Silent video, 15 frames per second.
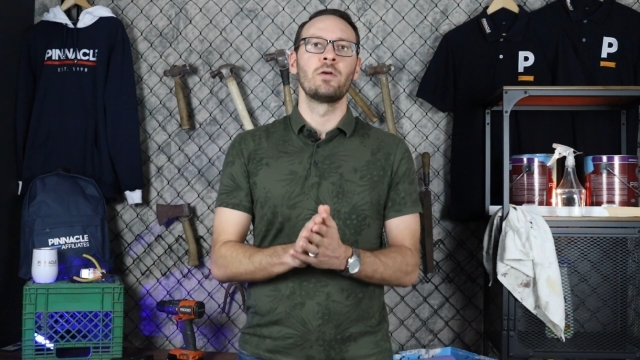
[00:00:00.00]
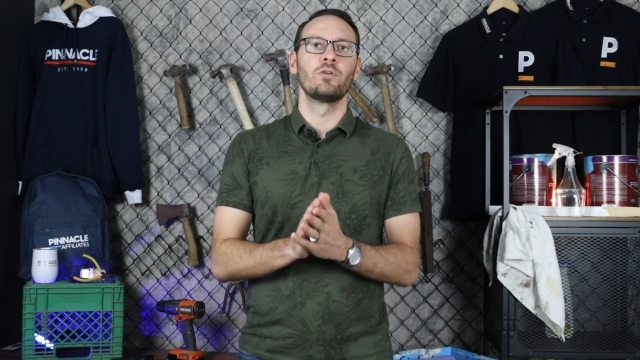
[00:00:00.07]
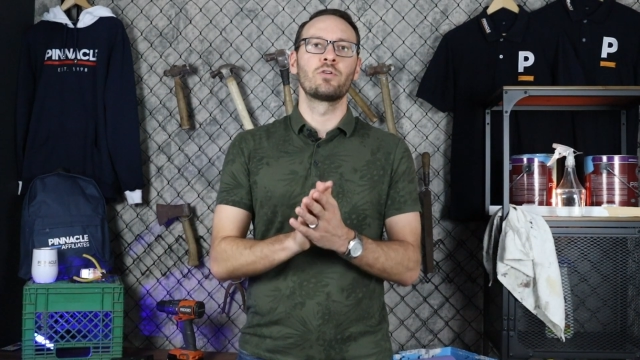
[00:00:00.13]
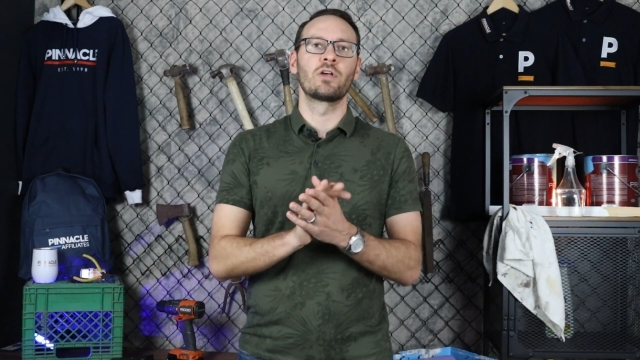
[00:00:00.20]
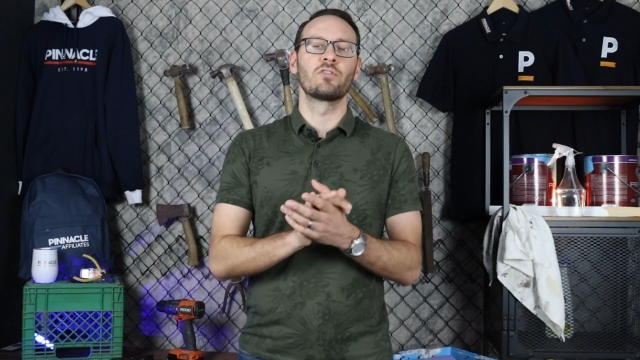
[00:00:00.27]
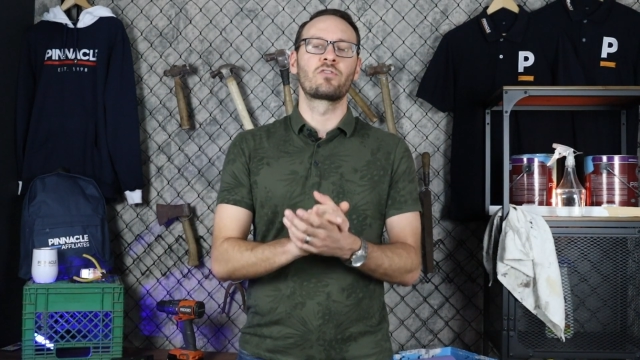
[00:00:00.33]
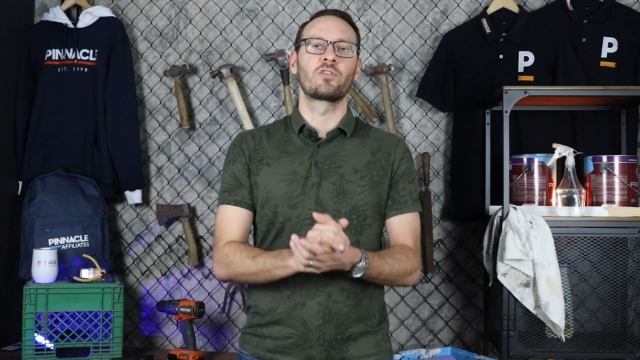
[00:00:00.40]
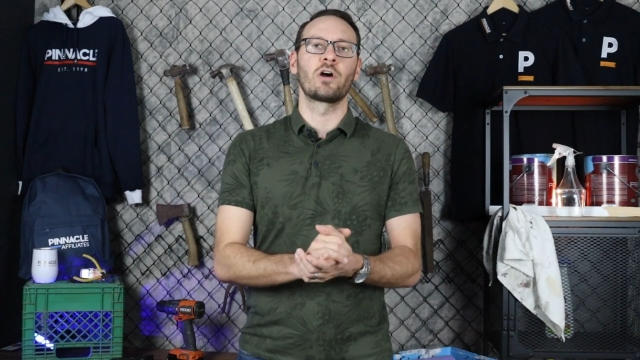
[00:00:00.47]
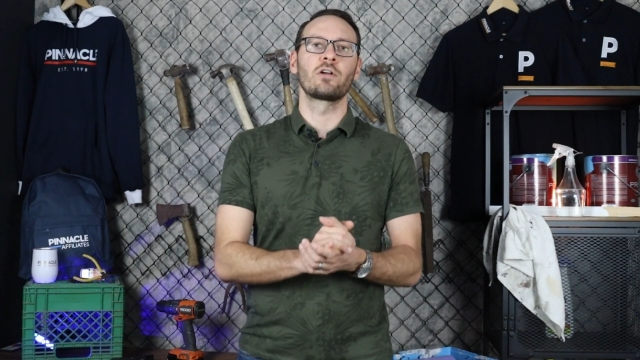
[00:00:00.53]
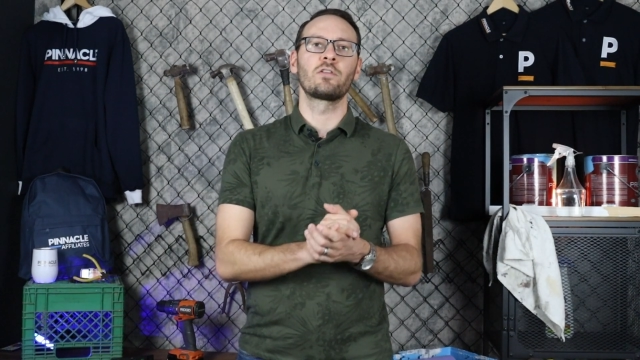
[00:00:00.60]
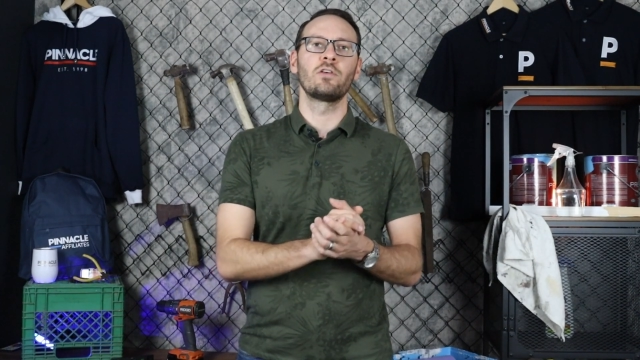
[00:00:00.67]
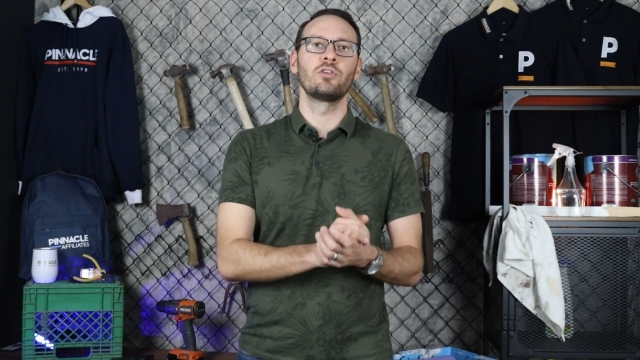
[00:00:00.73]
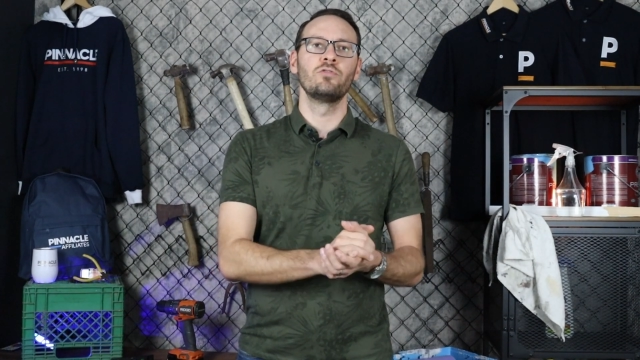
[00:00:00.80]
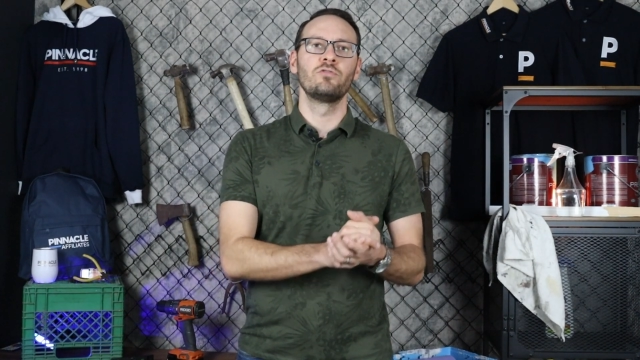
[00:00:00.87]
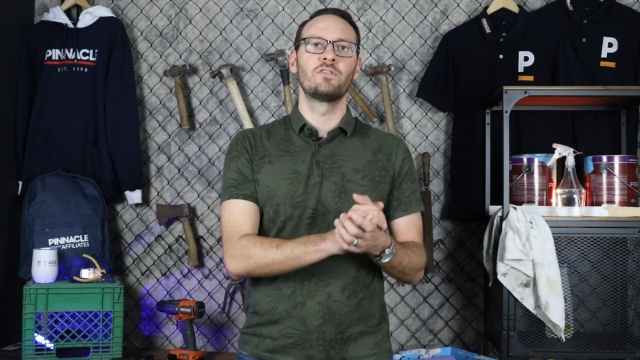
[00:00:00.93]
you can start
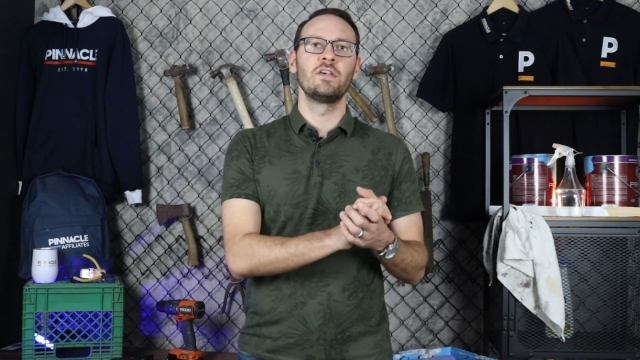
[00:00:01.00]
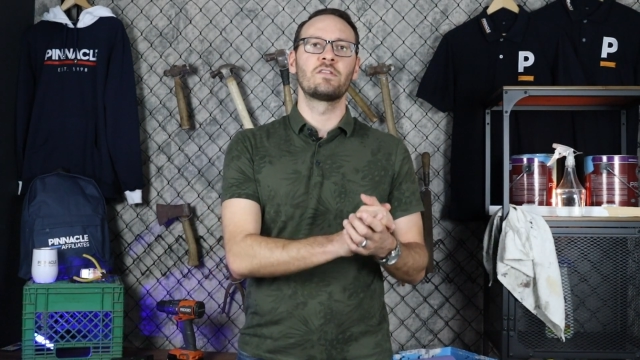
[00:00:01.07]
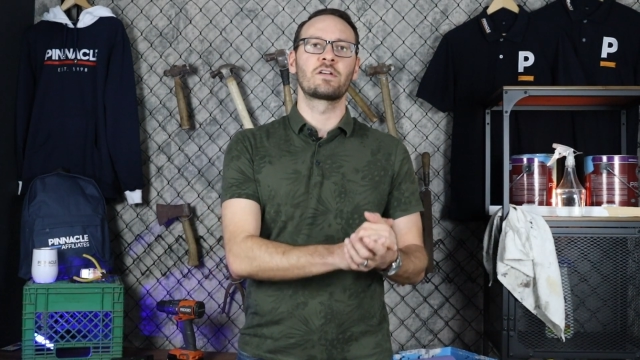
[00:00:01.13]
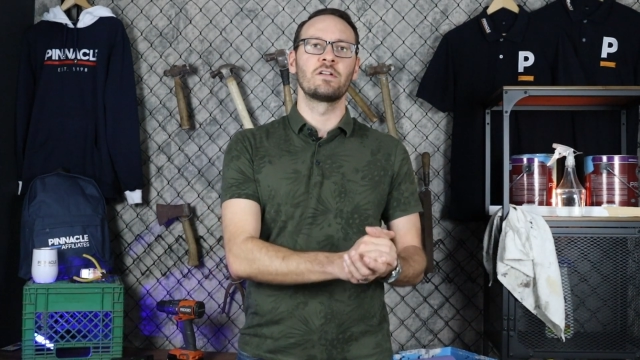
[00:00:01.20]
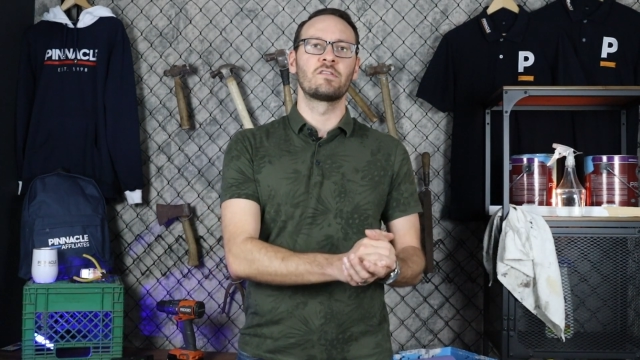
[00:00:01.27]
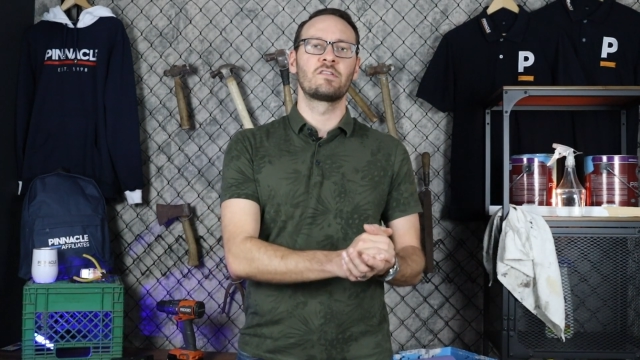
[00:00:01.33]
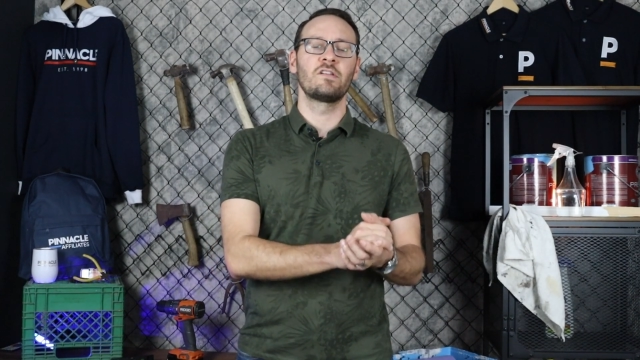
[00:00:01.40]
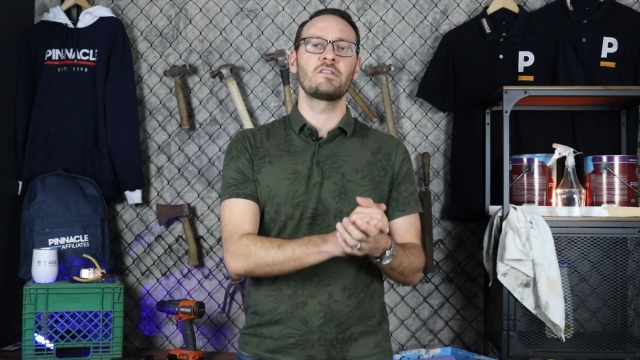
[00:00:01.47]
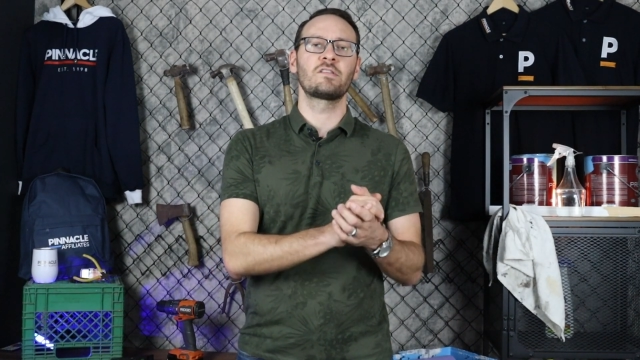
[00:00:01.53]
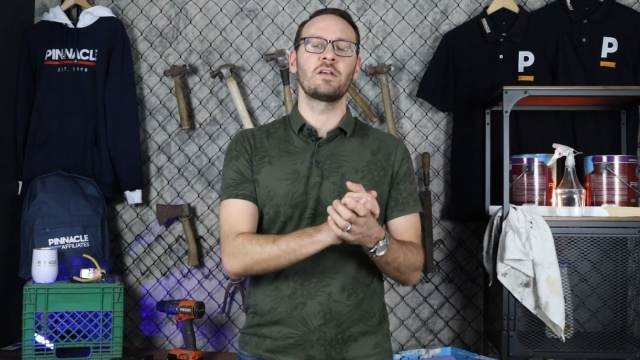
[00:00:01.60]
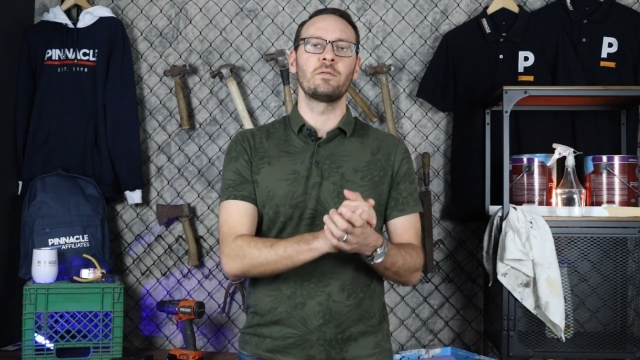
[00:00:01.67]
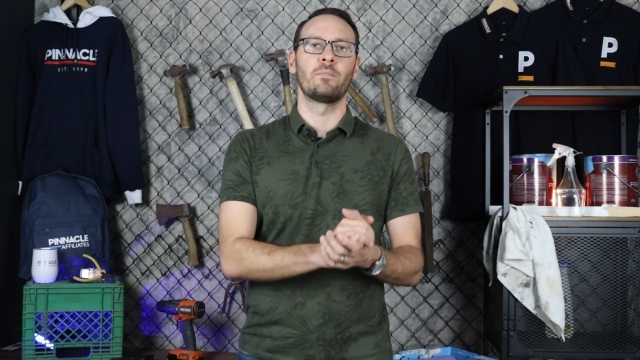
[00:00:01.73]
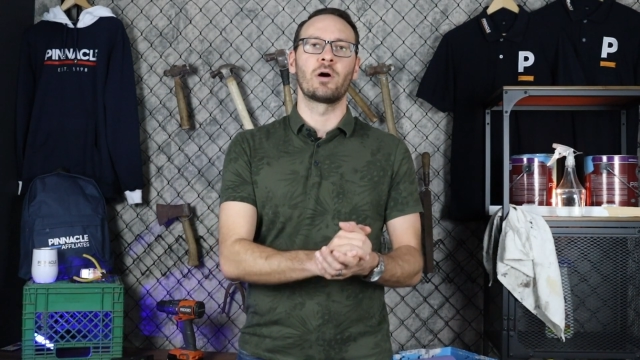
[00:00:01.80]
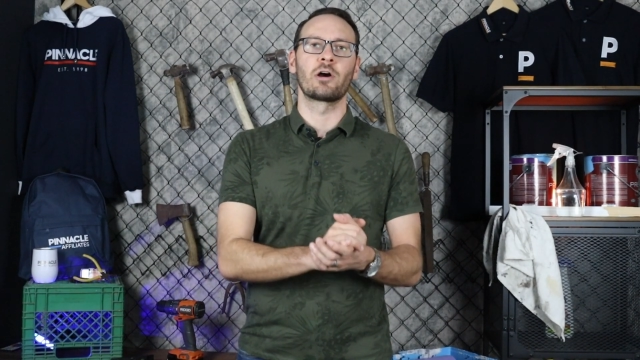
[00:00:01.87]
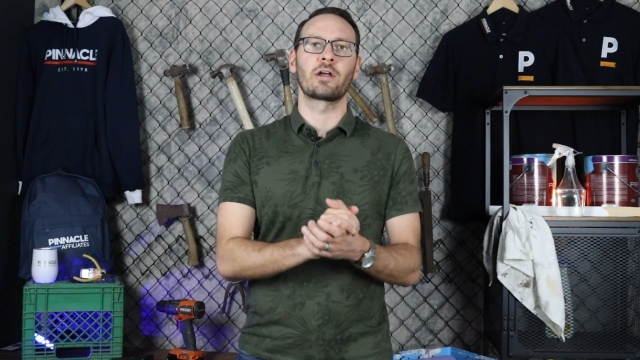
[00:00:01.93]
to use these
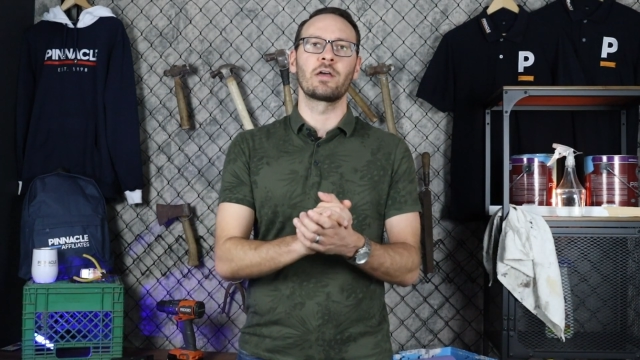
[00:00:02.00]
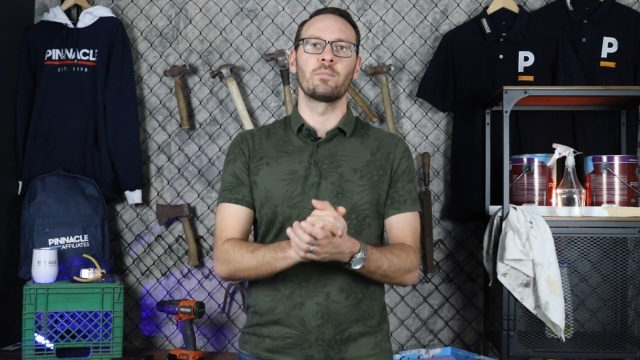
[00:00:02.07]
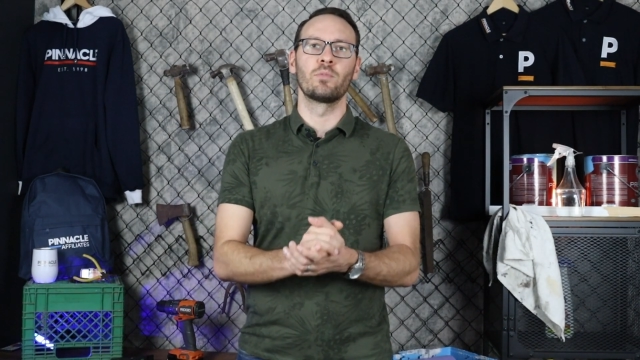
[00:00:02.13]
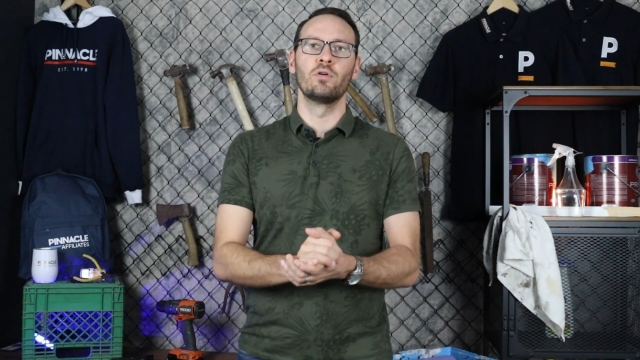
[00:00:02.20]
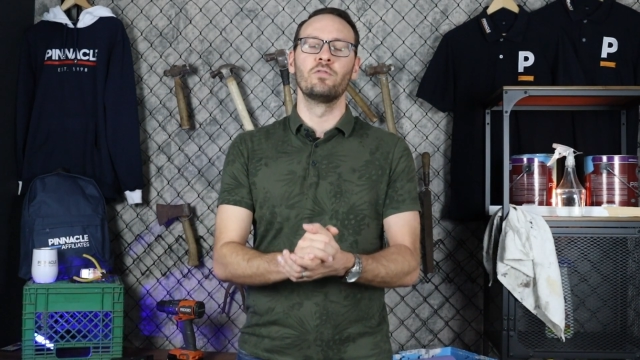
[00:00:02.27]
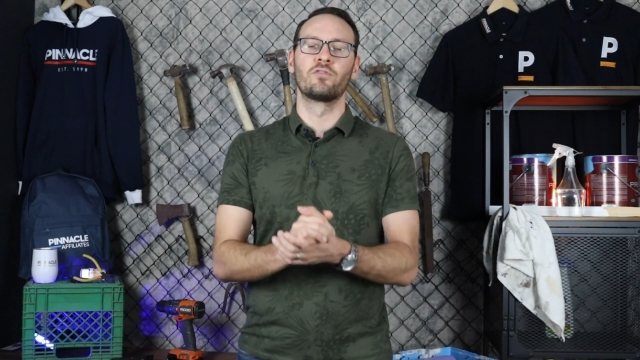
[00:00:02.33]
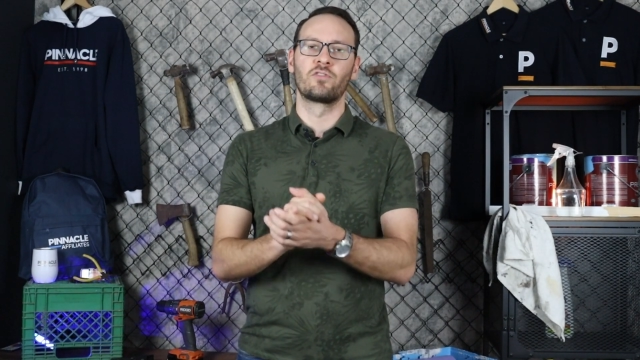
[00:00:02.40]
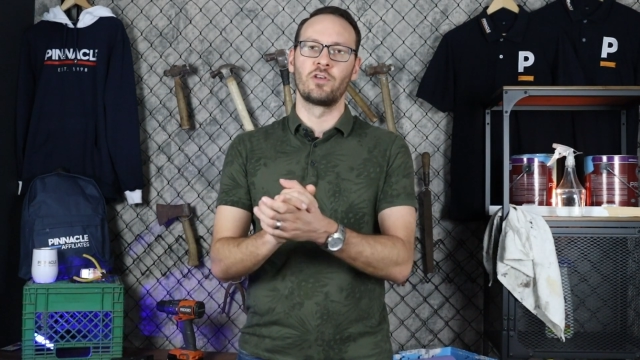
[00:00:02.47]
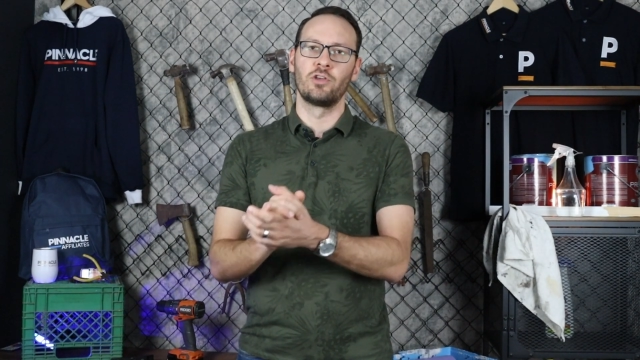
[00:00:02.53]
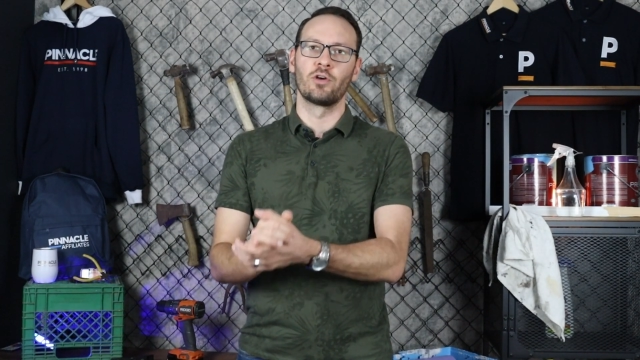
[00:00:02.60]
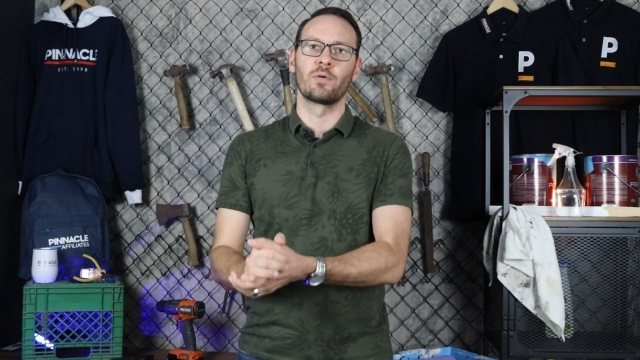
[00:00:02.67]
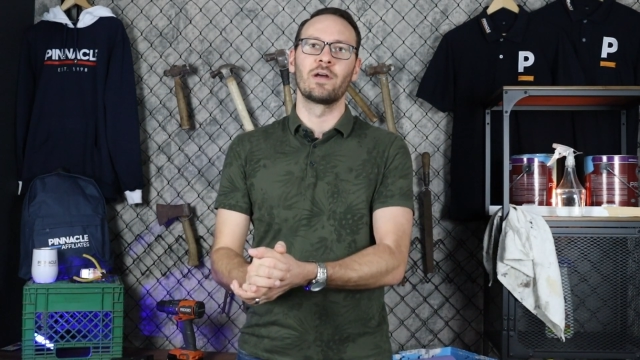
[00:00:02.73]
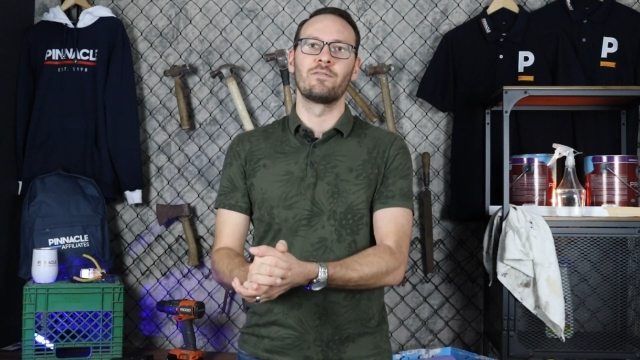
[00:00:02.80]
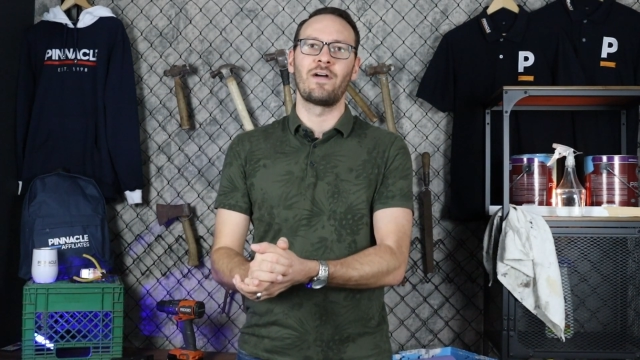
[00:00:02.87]
consistent market moves to your